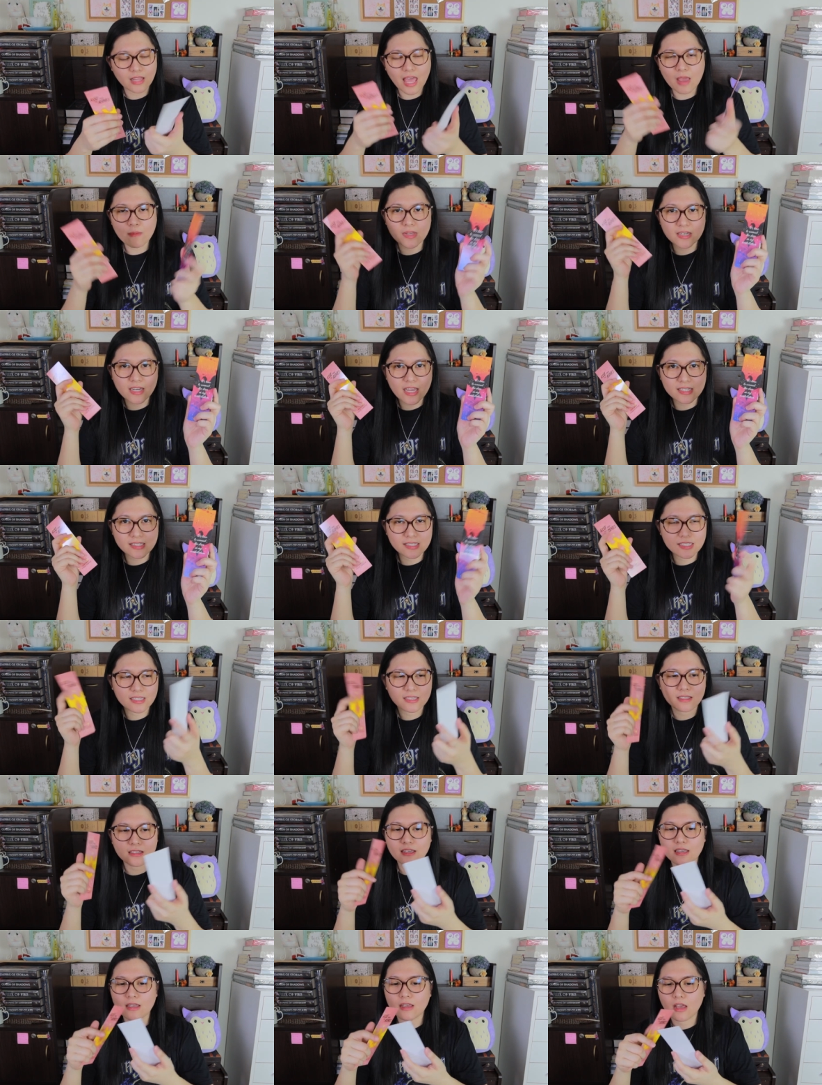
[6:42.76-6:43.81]
Laminate,
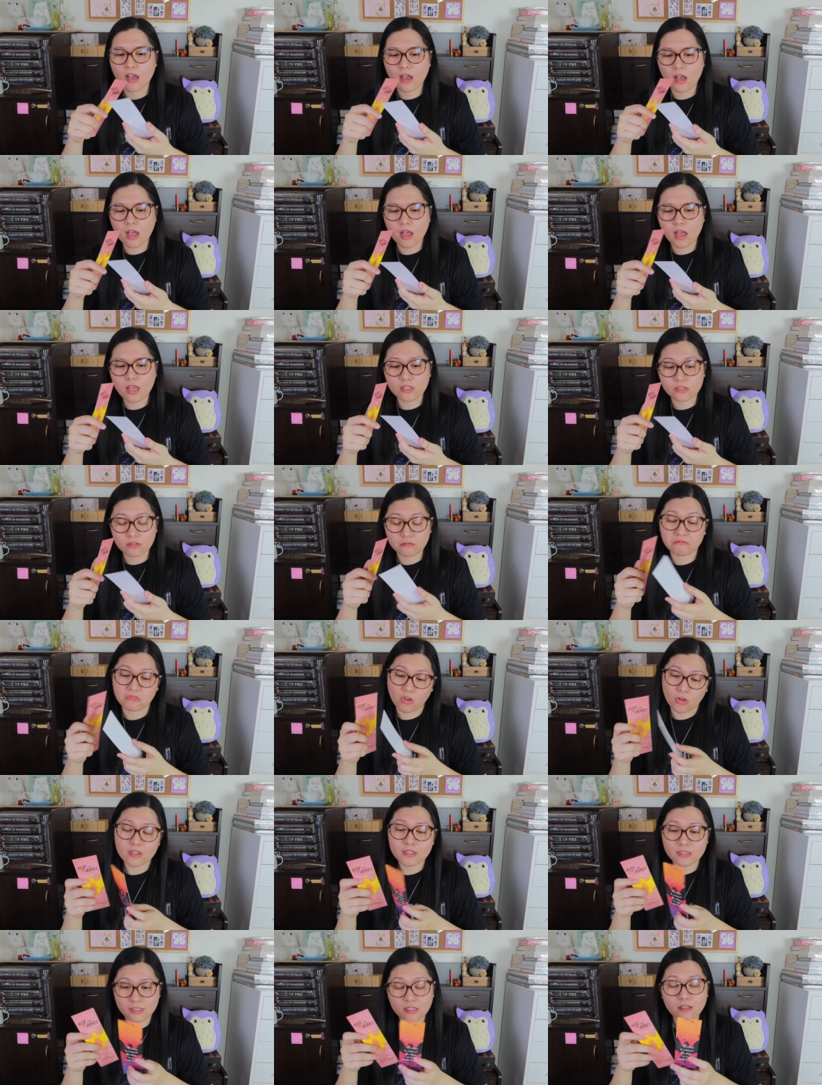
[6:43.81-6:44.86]
as
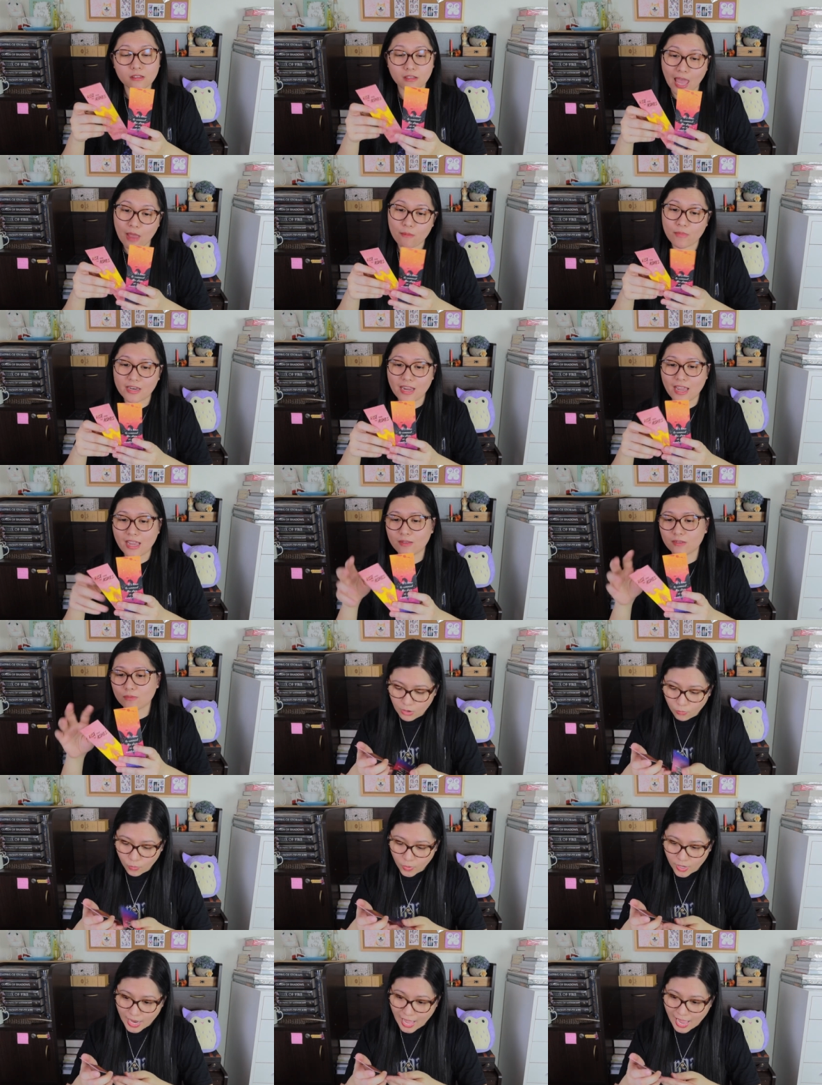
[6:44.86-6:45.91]
no, it's still laminate.
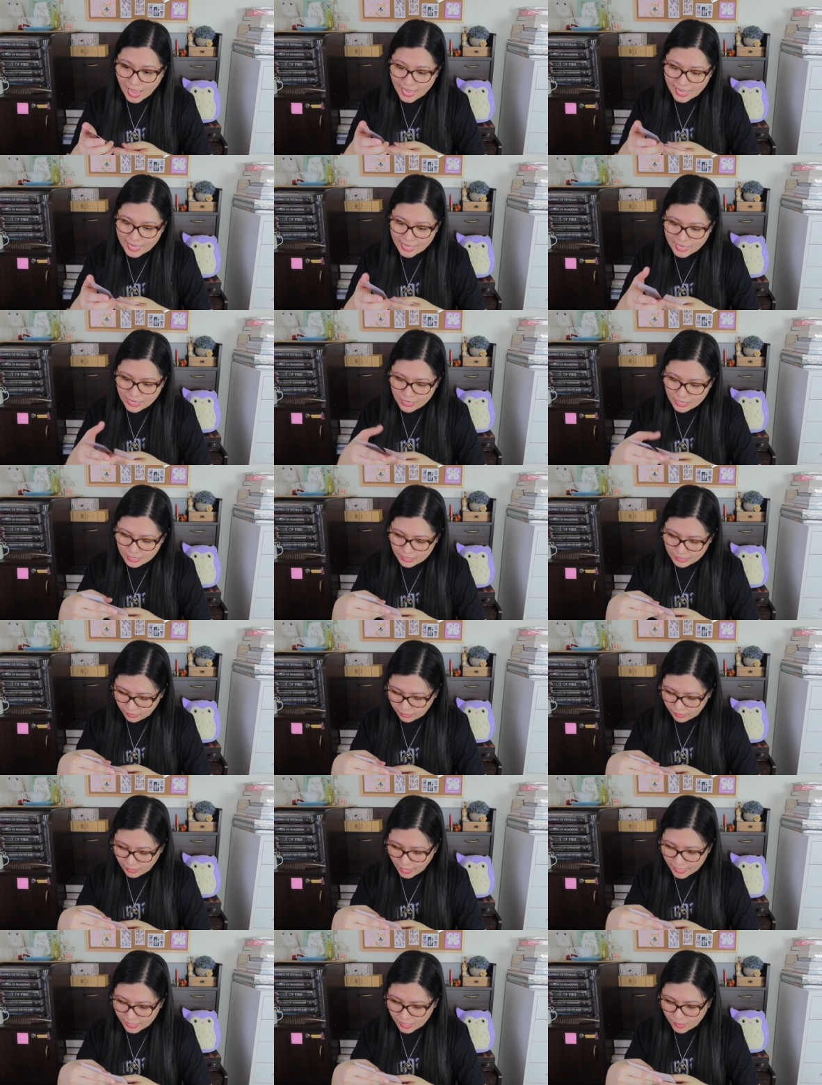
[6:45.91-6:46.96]
What I
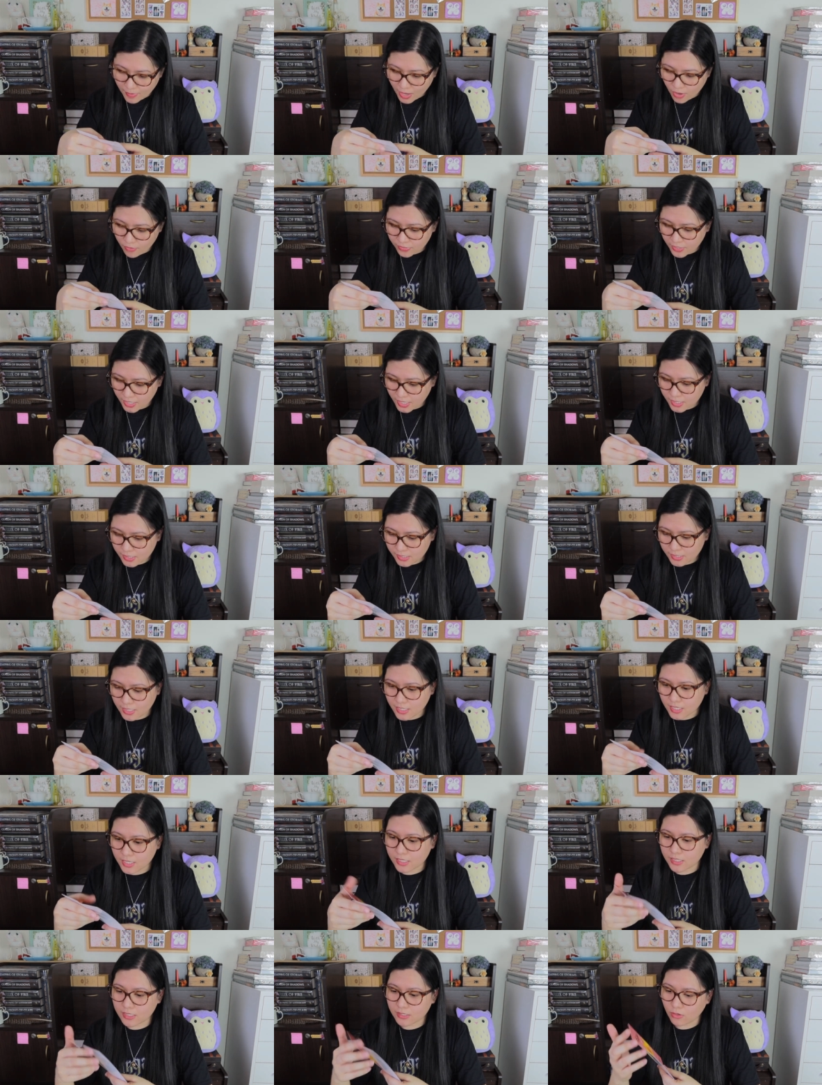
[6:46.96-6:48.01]
like about this
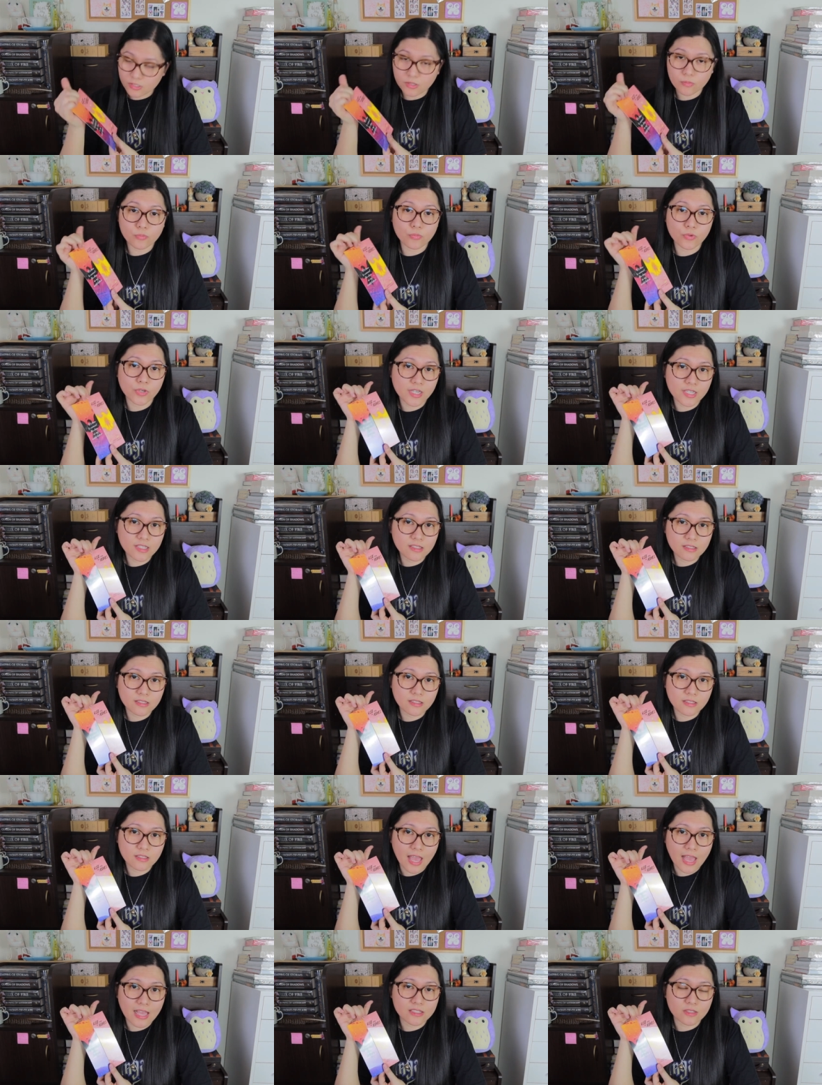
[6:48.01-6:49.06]
is the
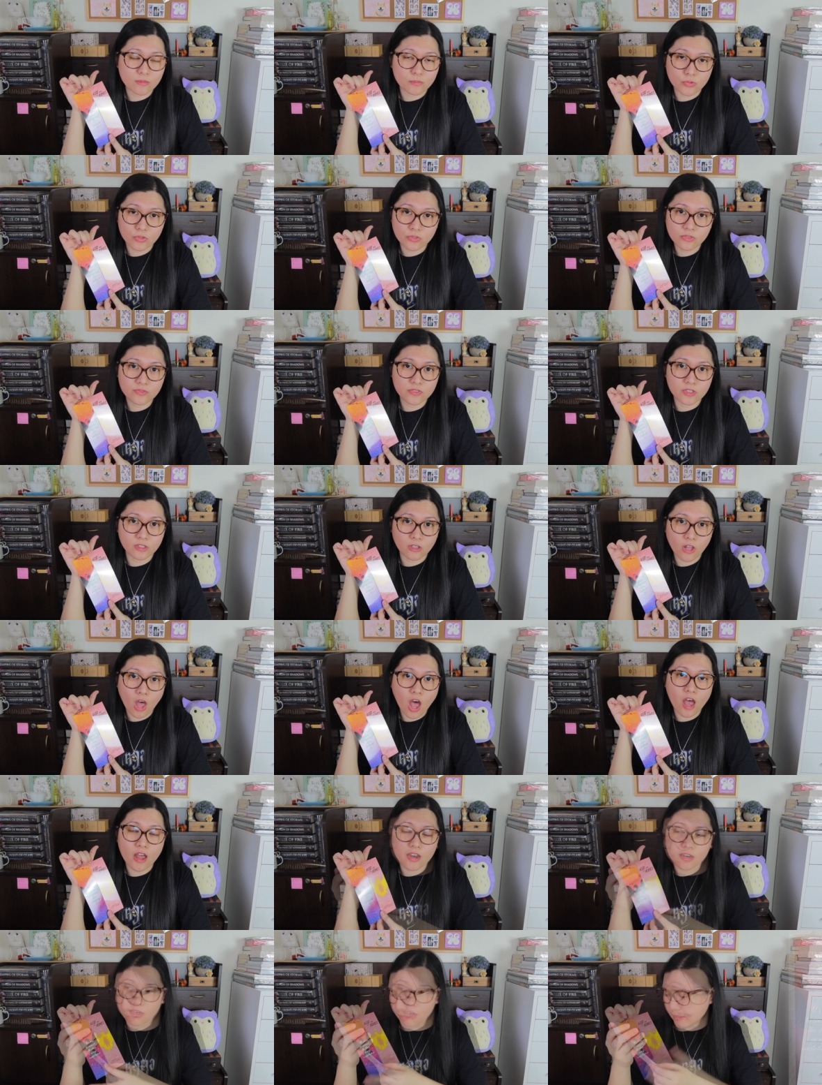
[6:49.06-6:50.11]
print has improved a
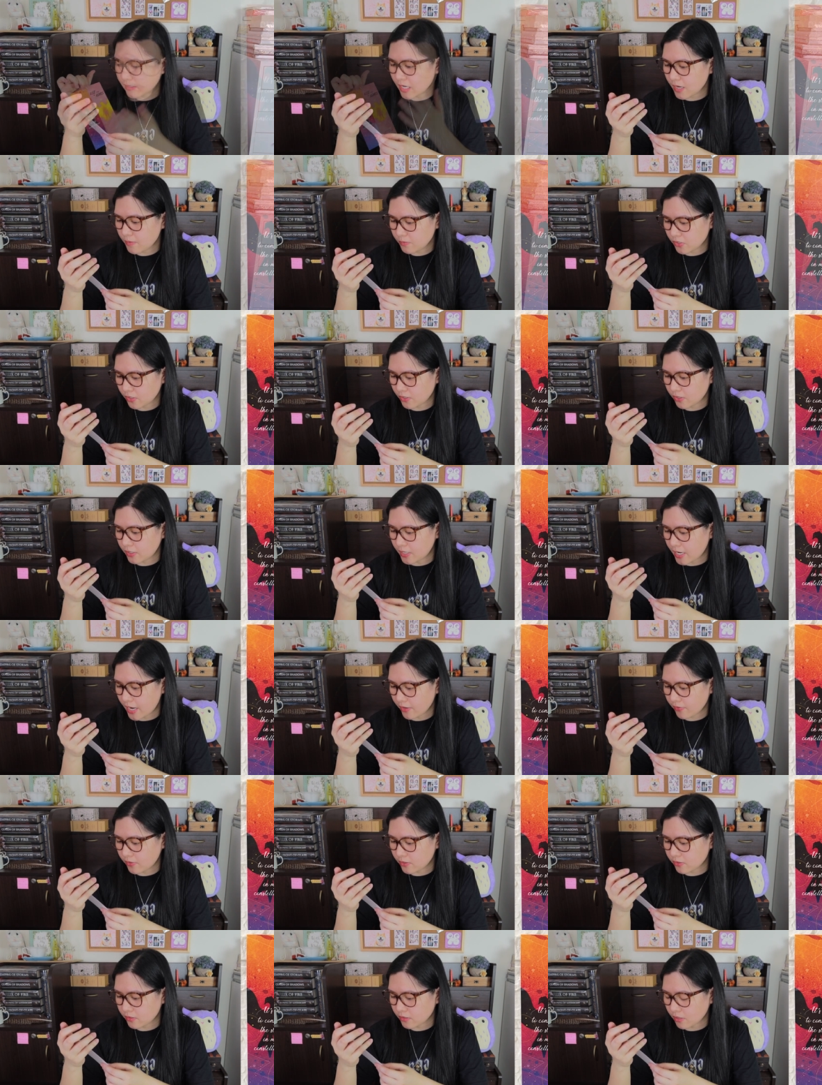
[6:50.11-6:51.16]
lot. It's time to
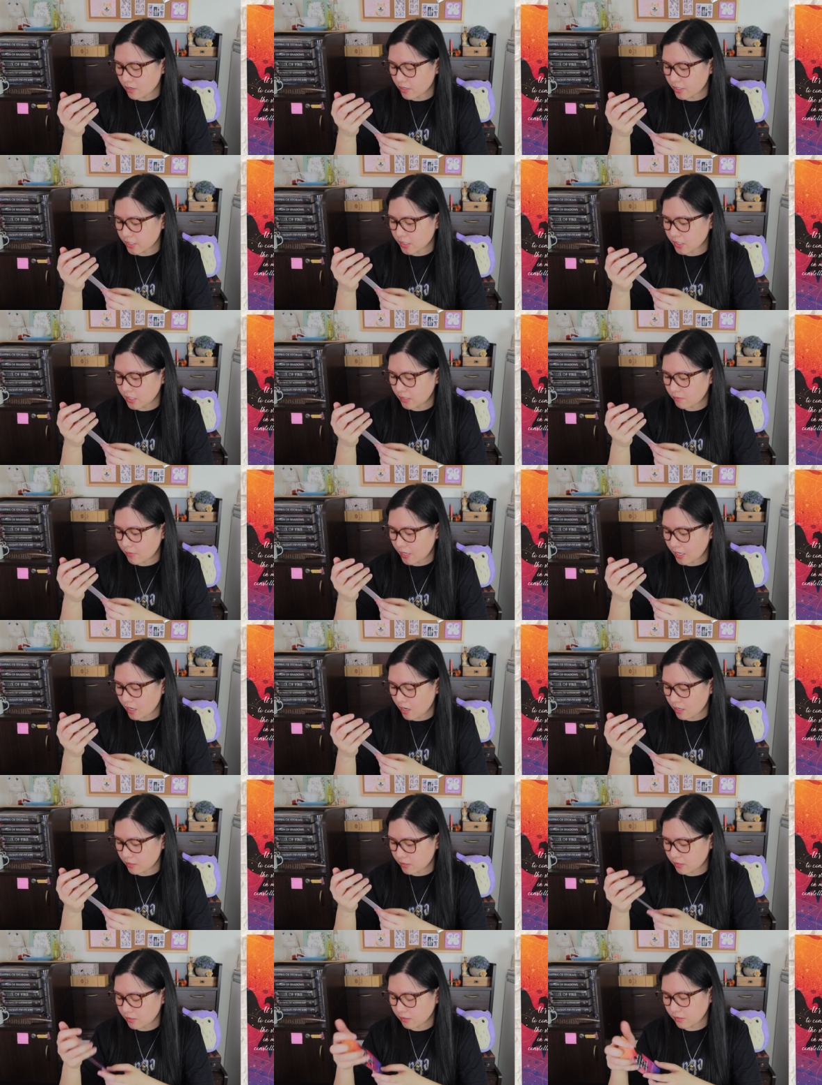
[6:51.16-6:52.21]
connect the stars in my
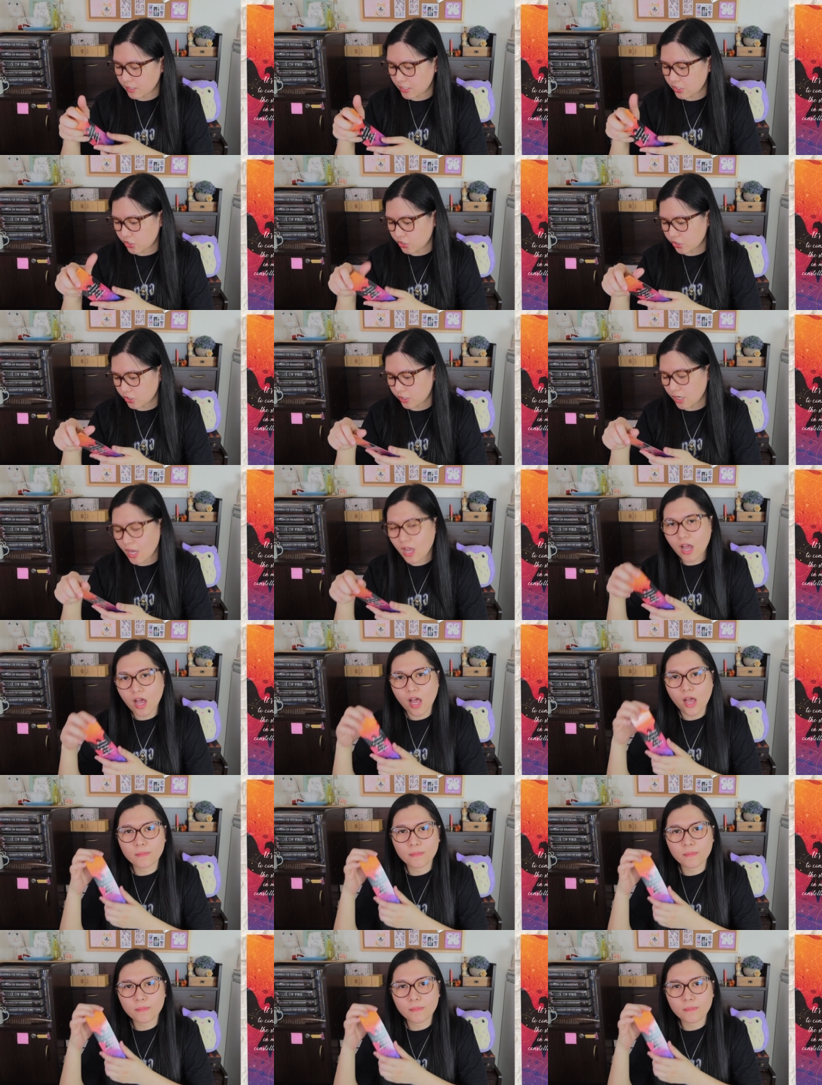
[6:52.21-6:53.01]
constellation.